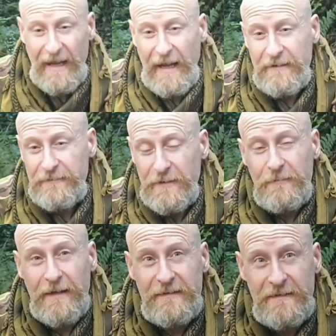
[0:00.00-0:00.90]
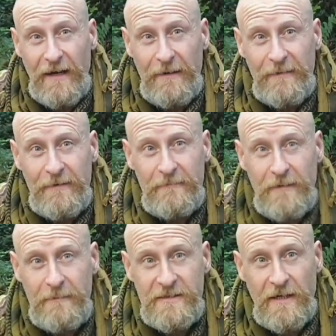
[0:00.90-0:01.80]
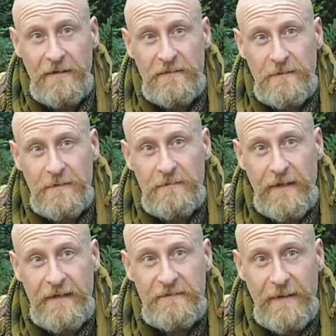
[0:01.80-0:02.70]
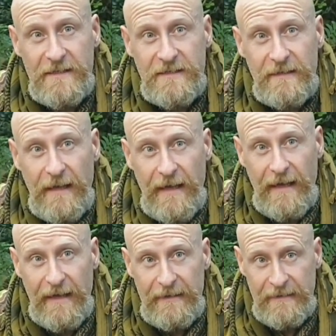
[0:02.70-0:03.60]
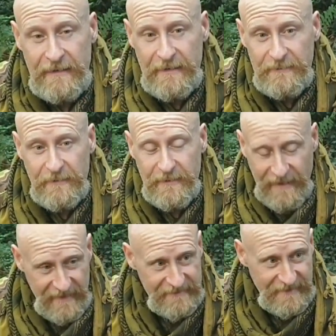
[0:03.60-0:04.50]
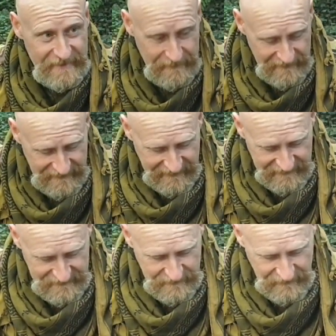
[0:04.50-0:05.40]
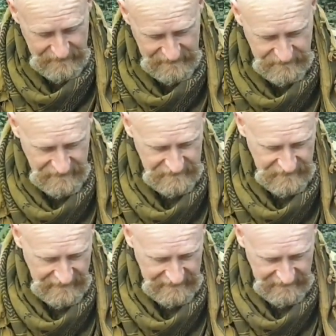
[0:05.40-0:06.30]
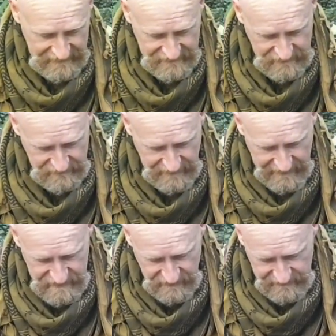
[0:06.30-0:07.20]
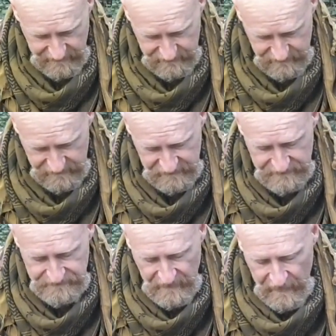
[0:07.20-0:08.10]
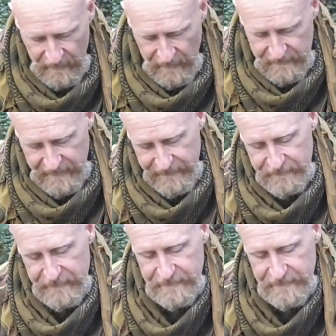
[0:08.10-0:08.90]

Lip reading: in a few weeks time we'll be showing you something really special, but we can't say anything about that at the moment, but it's to do with Hedgehog Leatherworks. Now,